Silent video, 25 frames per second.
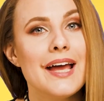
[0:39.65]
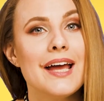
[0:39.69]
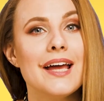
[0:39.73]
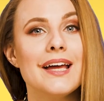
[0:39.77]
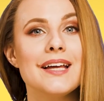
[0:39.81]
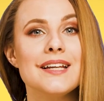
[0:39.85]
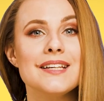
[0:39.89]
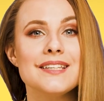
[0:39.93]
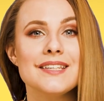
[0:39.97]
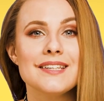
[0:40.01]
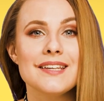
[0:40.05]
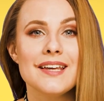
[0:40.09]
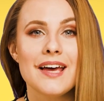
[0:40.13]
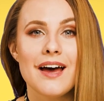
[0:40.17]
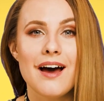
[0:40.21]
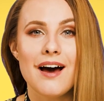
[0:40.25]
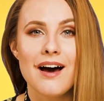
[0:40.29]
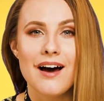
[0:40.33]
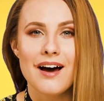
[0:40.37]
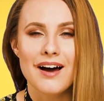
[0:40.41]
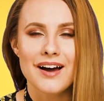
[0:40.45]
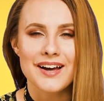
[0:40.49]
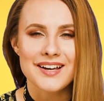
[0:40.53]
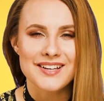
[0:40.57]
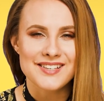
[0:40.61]
And
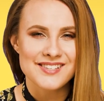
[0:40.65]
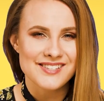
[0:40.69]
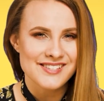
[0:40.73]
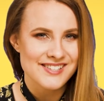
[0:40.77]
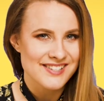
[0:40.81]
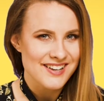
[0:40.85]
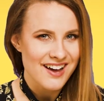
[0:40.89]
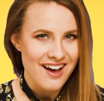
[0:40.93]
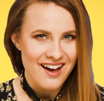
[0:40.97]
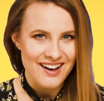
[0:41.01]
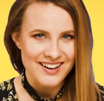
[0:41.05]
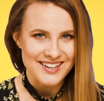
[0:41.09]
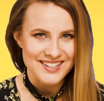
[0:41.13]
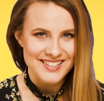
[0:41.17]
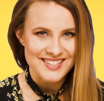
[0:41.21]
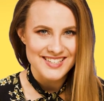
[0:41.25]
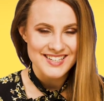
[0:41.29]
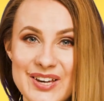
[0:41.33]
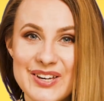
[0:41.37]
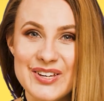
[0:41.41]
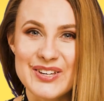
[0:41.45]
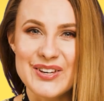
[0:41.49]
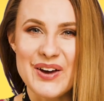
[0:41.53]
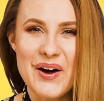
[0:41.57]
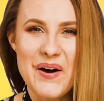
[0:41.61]
I start.
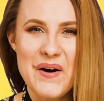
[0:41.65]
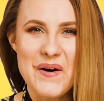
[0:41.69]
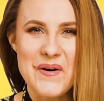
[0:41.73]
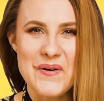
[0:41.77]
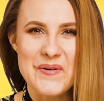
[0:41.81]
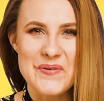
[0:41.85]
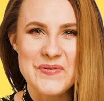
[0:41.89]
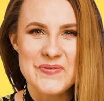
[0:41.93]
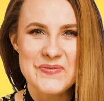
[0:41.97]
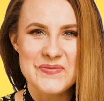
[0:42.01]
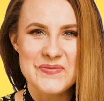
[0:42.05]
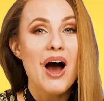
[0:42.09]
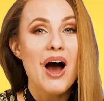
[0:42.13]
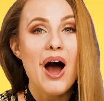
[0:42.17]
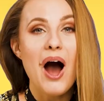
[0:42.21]
Go!